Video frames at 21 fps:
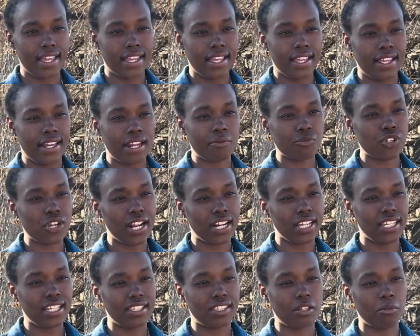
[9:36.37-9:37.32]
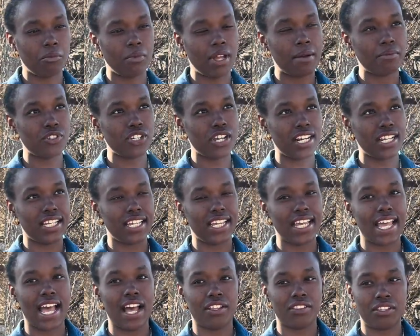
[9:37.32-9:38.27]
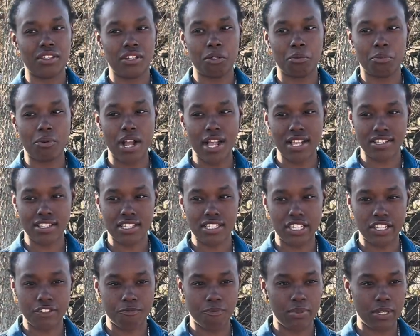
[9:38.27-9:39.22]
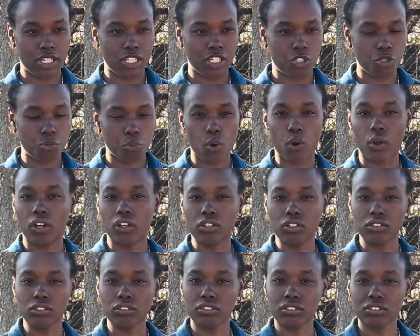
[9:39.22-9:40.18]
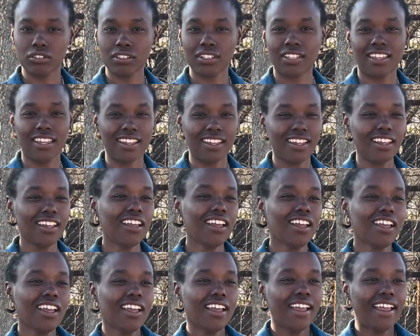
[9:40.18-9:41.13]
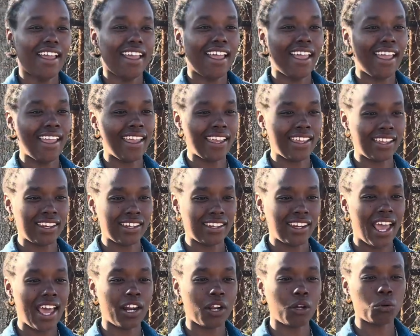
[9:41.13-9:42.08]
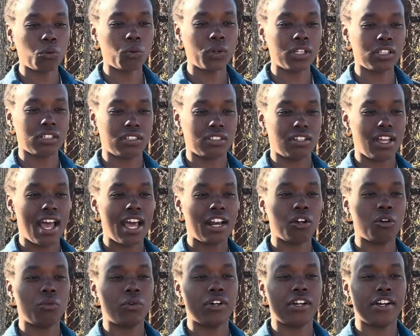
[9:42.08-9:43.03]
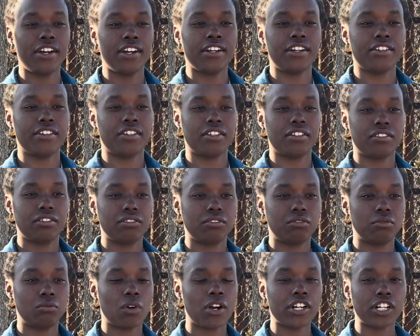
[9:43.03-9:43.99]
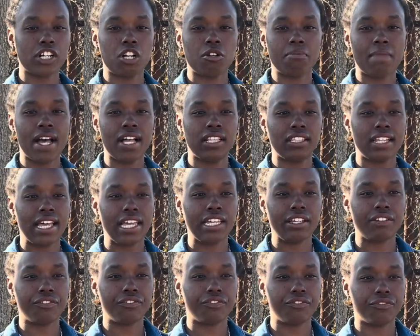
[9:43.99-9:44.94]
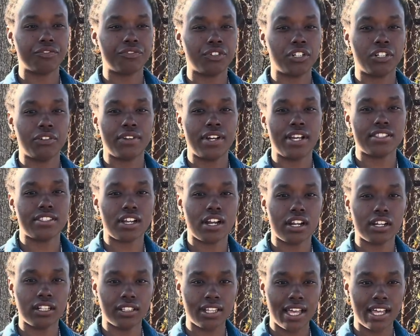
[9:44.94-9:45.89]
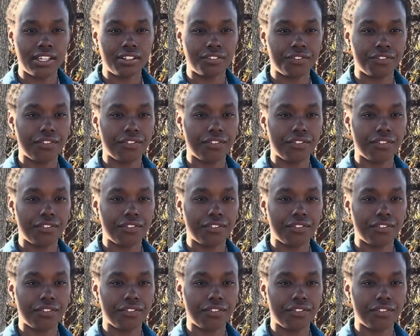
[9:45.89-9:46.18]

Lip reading: and I'm trying to get out the process of being spoiled. And I don't want her to work on my life for the rest of her life.